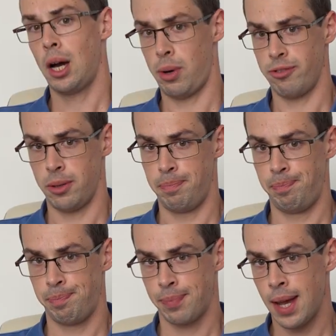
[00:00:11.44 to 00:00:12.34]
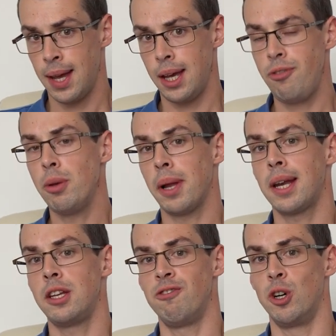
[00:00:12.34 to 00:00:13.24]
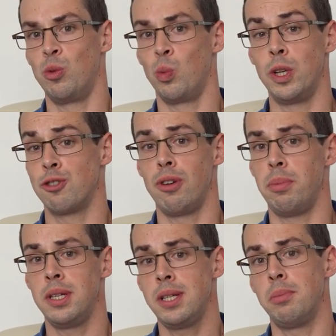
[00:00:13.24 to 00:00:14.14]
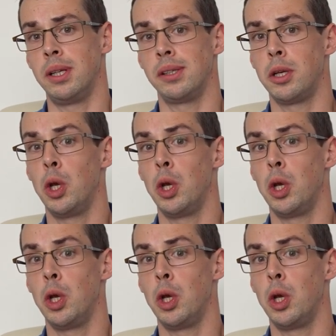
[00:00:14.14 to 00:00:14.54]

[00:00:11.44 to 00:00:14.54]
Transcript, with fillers: However, if you're planning your own wintry PC build,